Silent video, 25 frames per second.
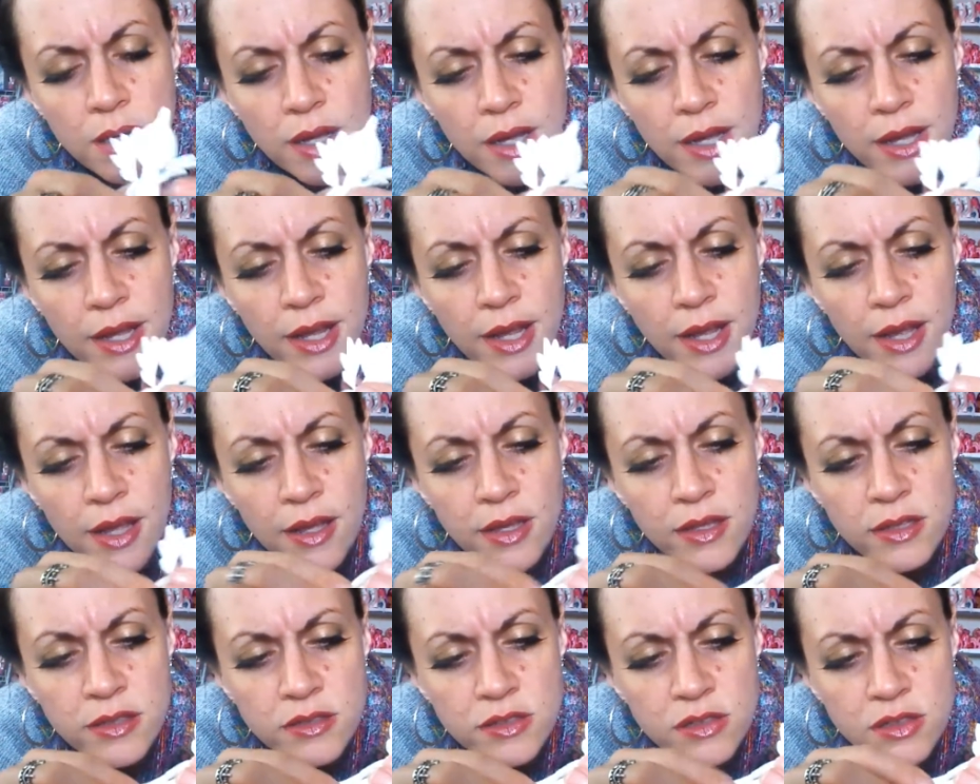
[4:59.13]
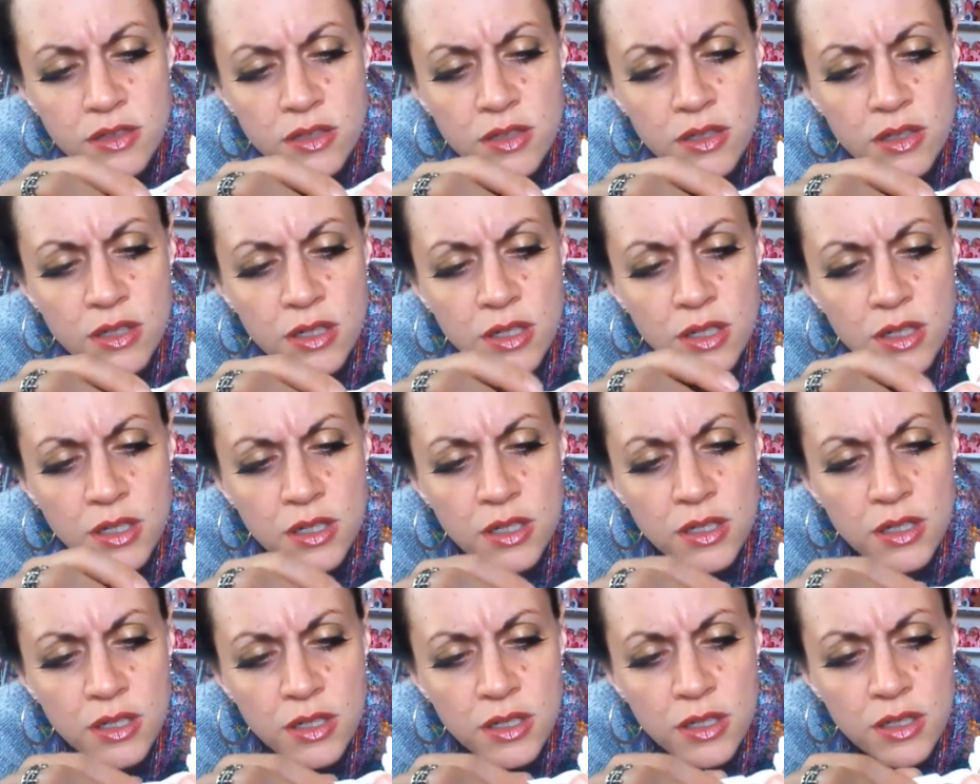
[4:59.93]
And
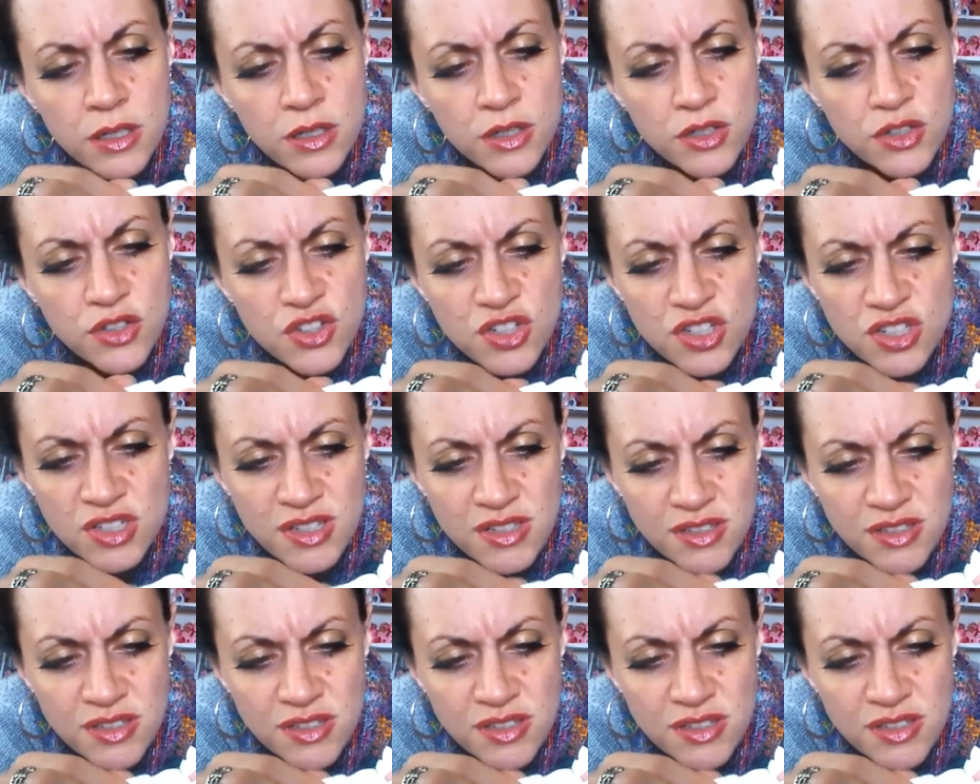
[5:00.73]
She